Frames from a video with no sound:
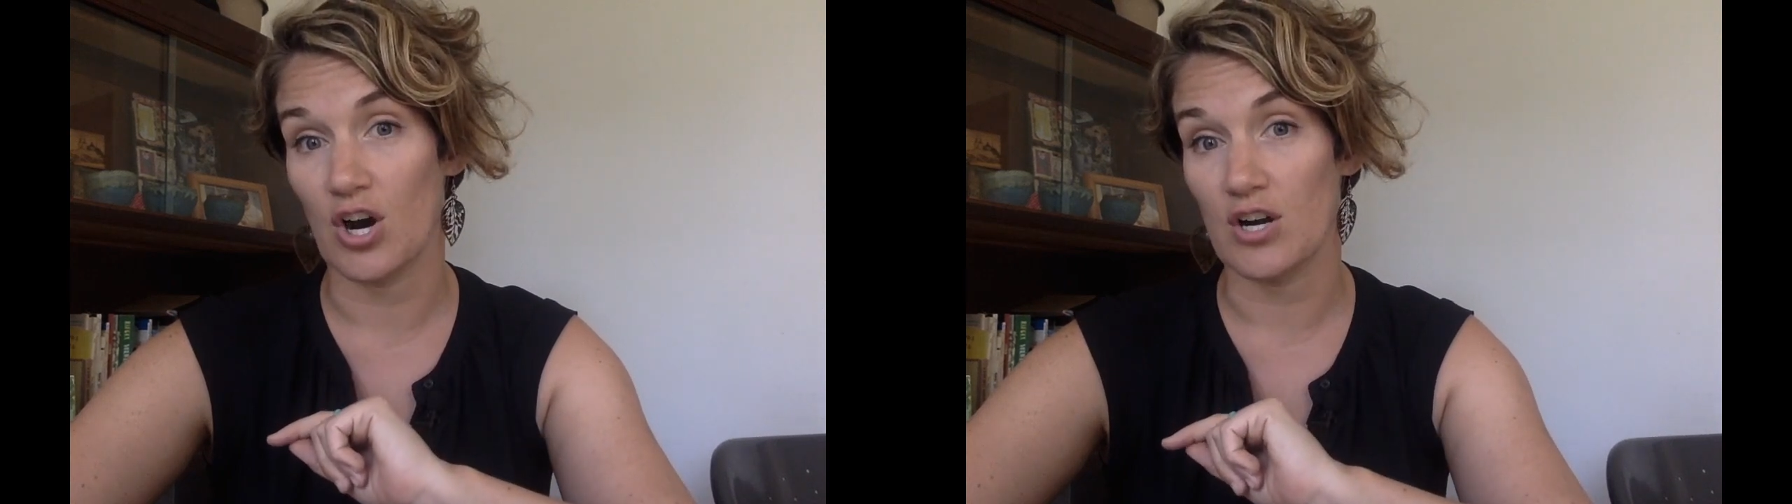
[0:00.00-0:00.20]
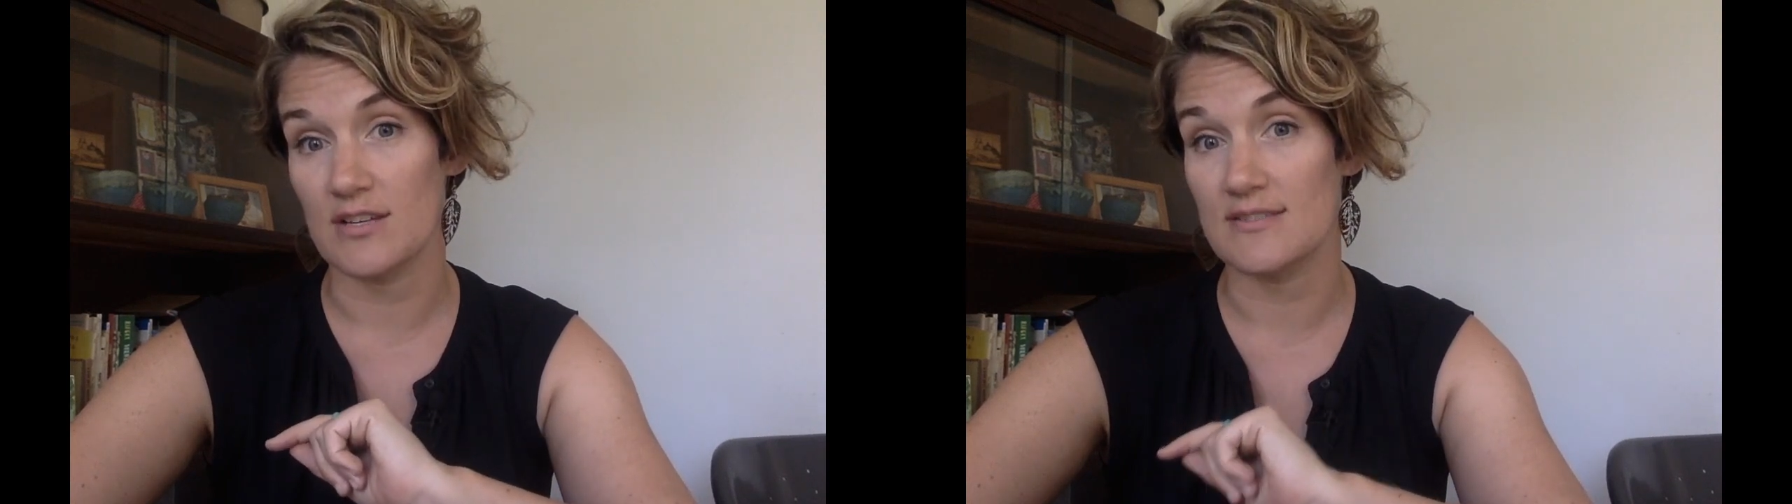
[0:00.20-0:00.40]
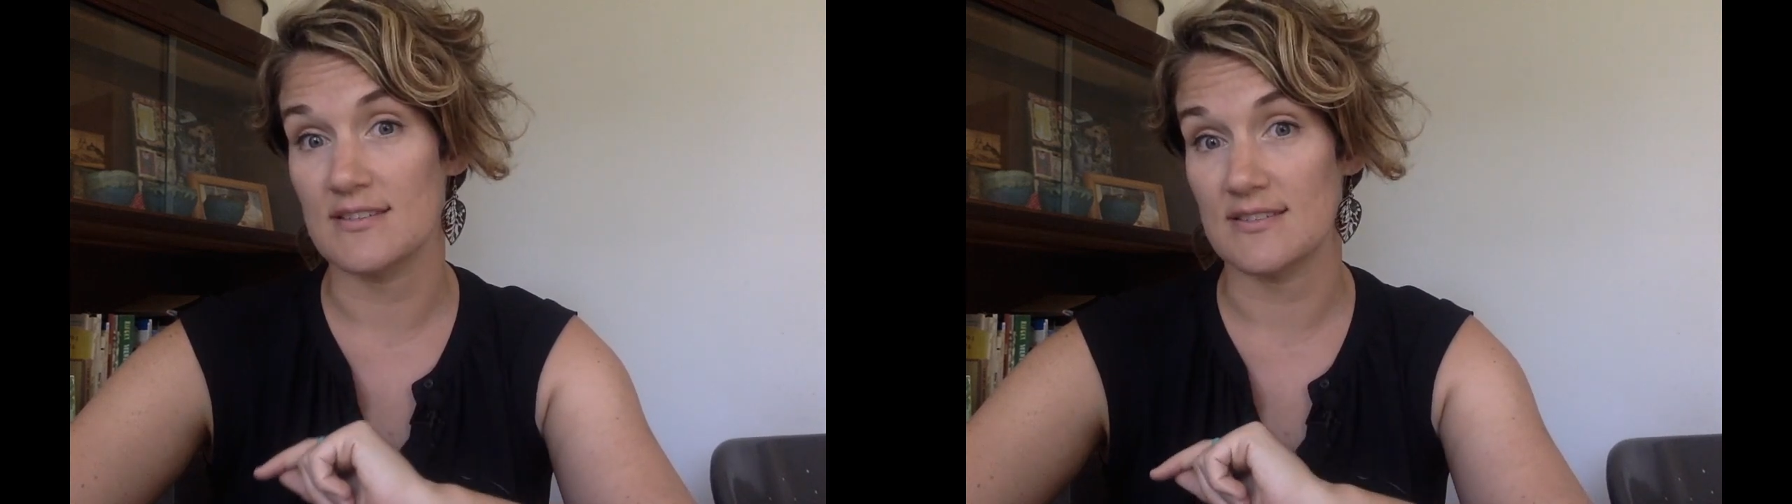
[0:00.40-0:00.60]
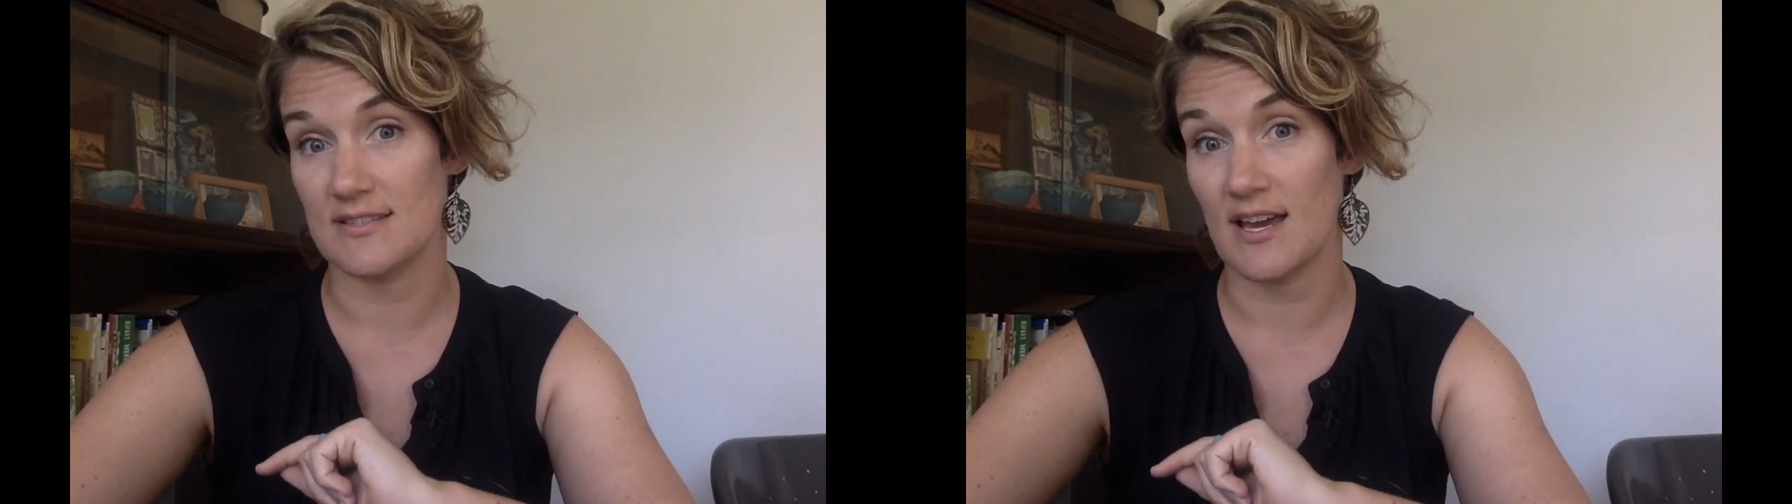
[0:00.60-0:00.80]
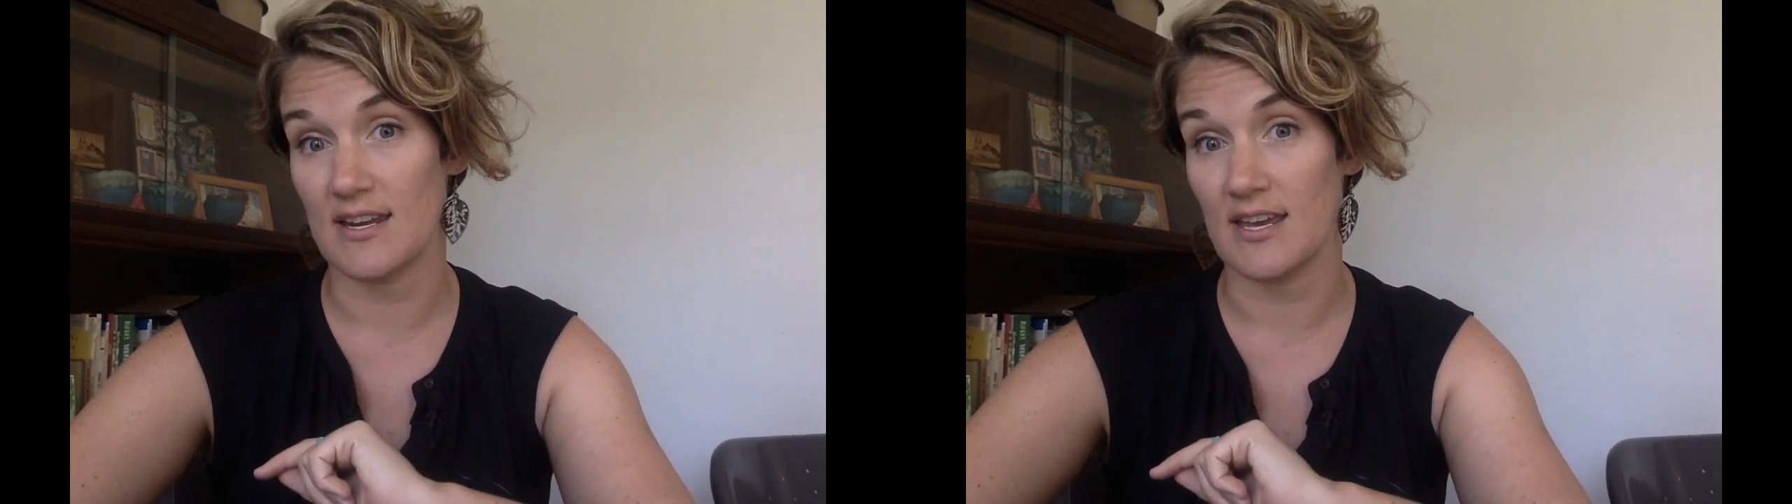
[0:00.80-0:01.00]
artist to
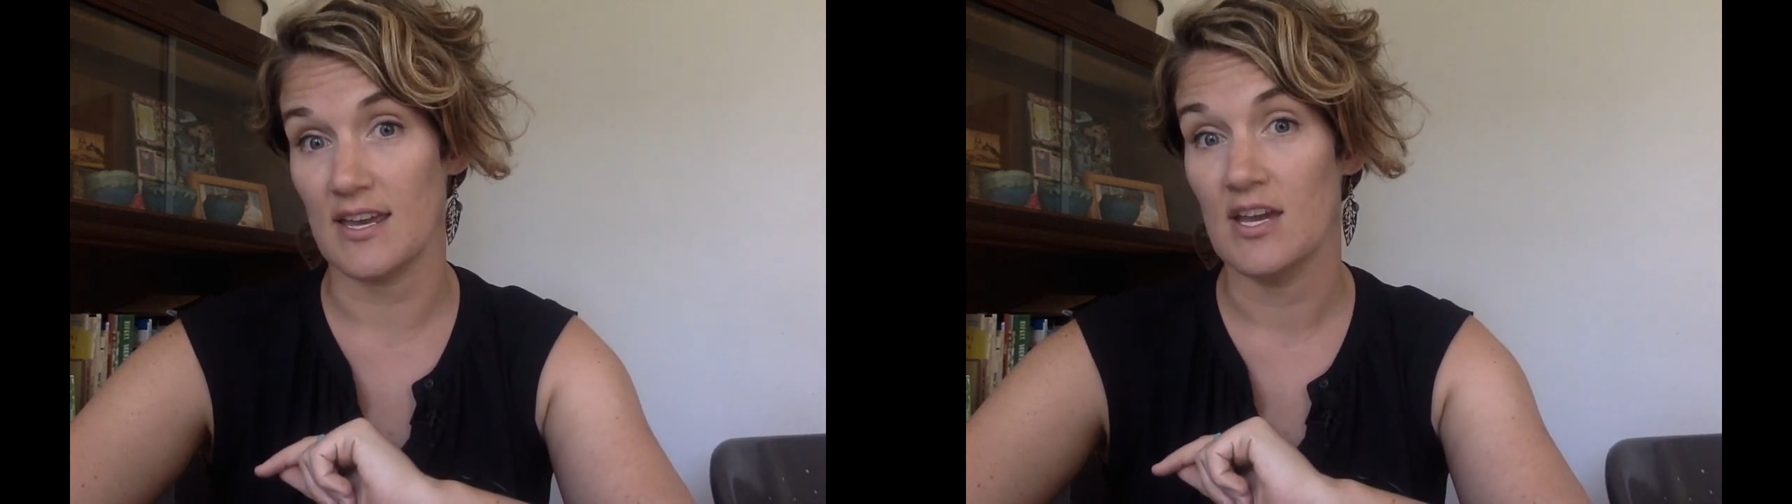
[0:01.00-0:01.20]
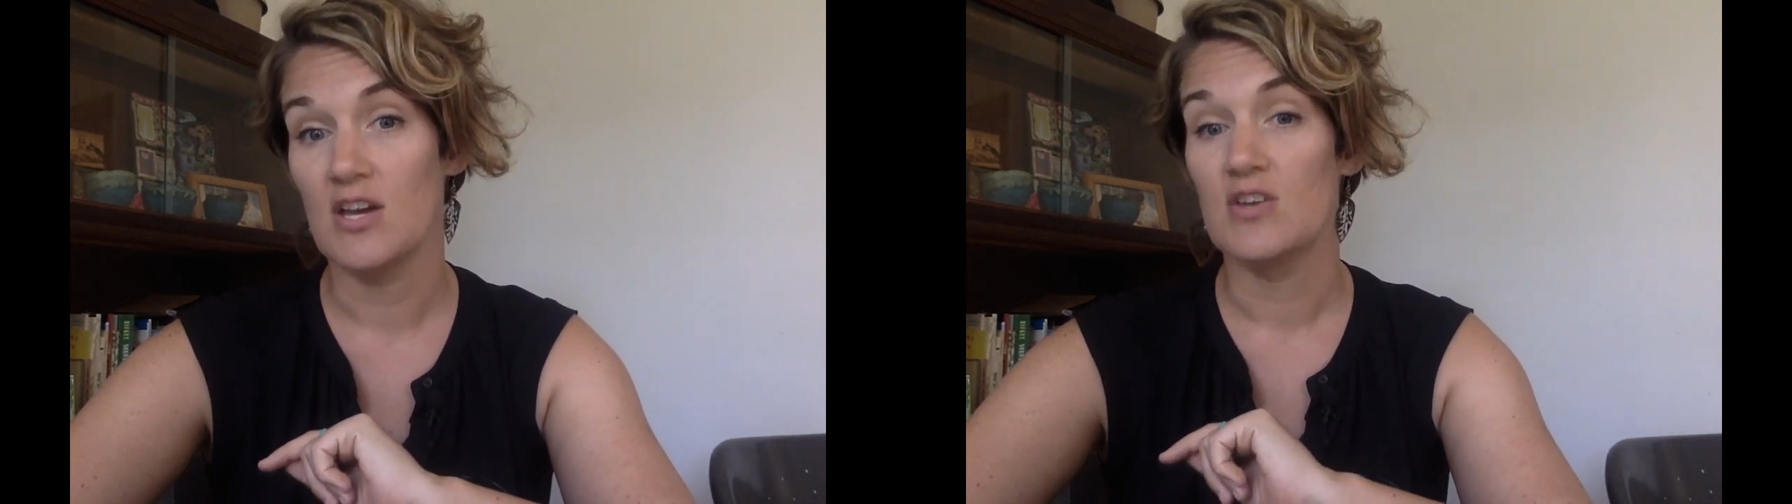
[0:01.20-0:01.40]
study,